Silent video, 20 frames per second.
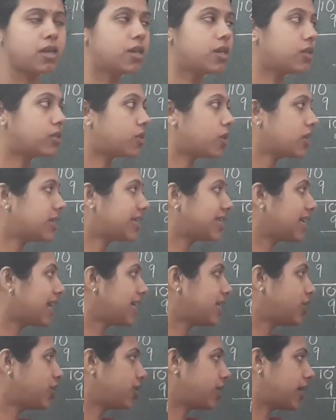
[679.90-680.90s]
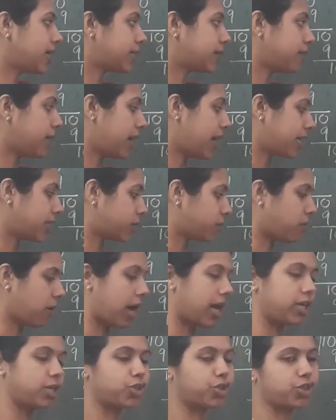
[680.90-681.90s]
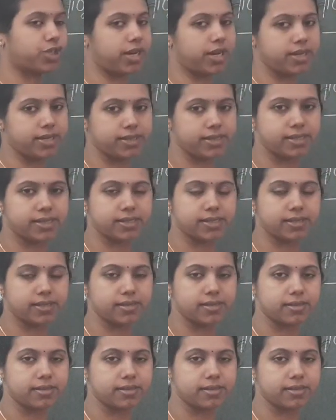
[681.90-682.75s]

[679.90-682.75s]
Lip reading: So such decimal expansions